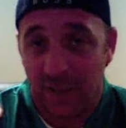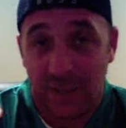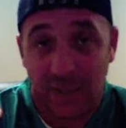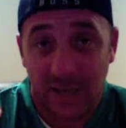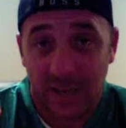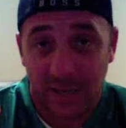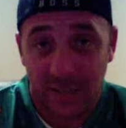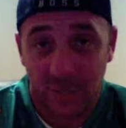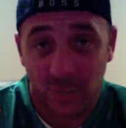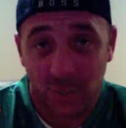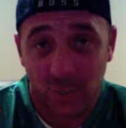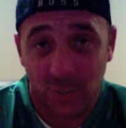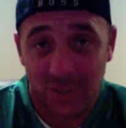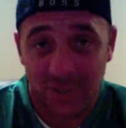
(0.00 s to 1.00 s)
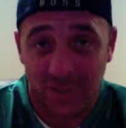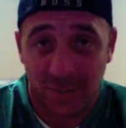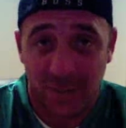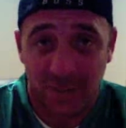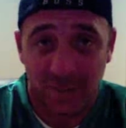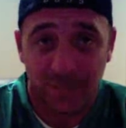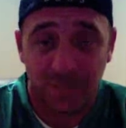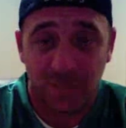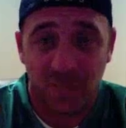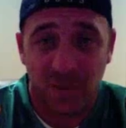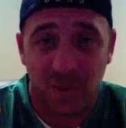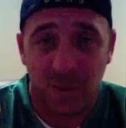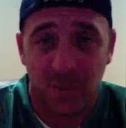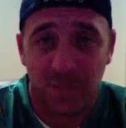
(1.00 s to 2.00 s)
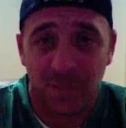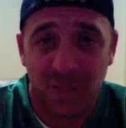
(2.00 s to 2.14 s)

I got to do a question about it.